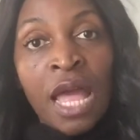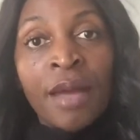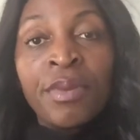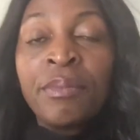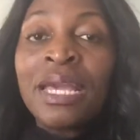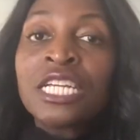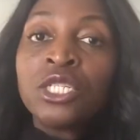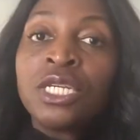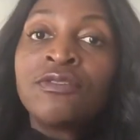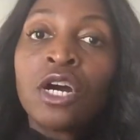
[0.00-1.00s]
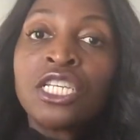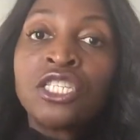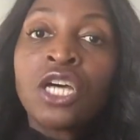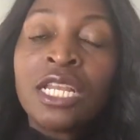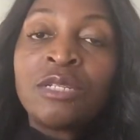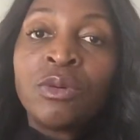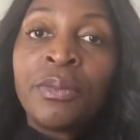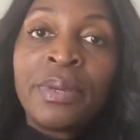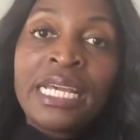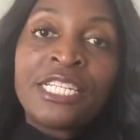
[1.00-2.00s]
But make sure you've got a solid
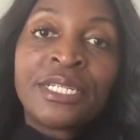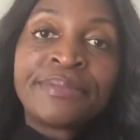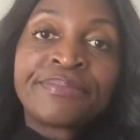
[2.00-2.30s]
one-pager.